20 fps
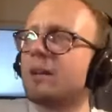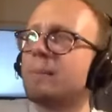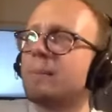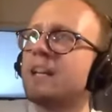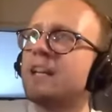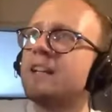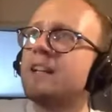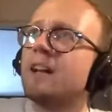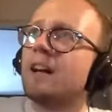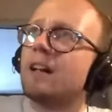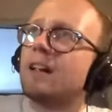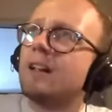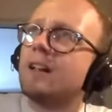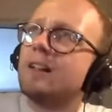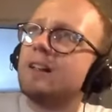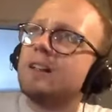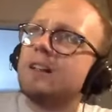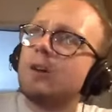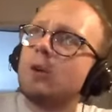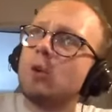I mean,
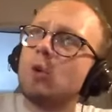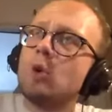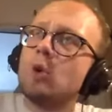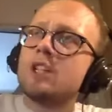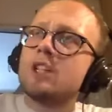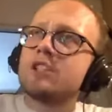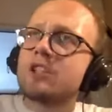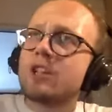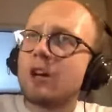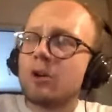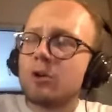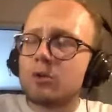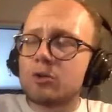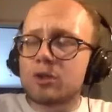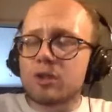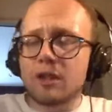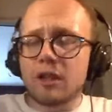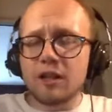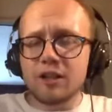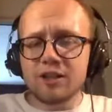all his
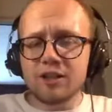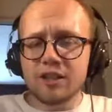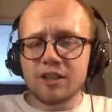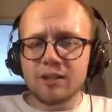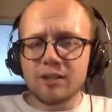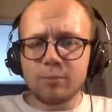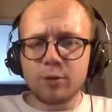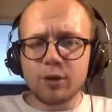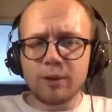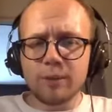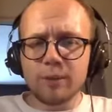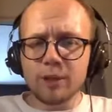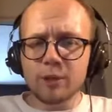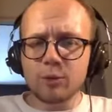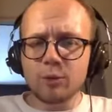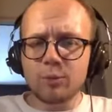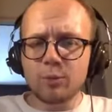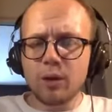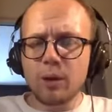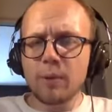goals last season pretty much
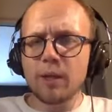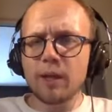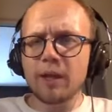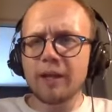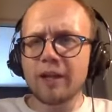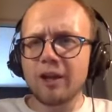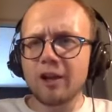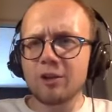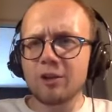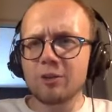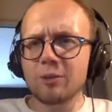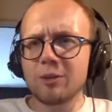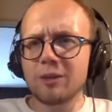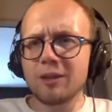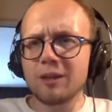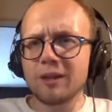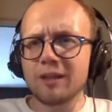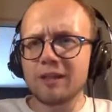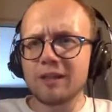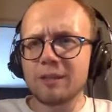were Premier League goals, weren't
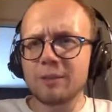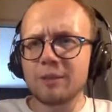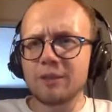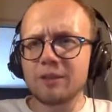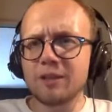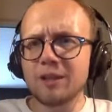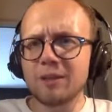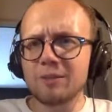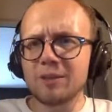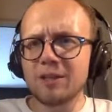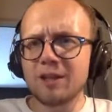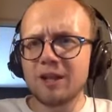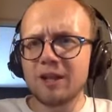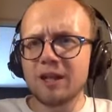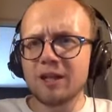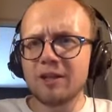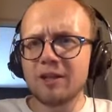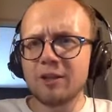they? Because he was cup tied in